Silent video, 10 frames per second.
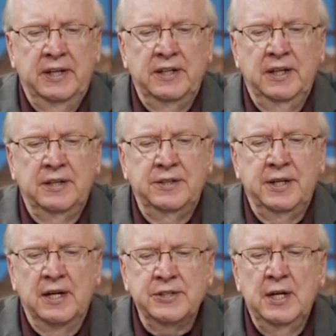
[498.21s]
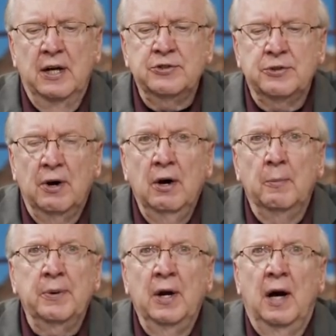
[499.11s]
it does not
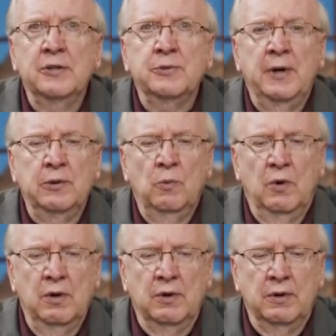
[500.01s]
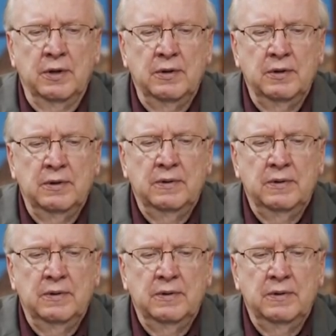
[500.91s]
trump God's written Word.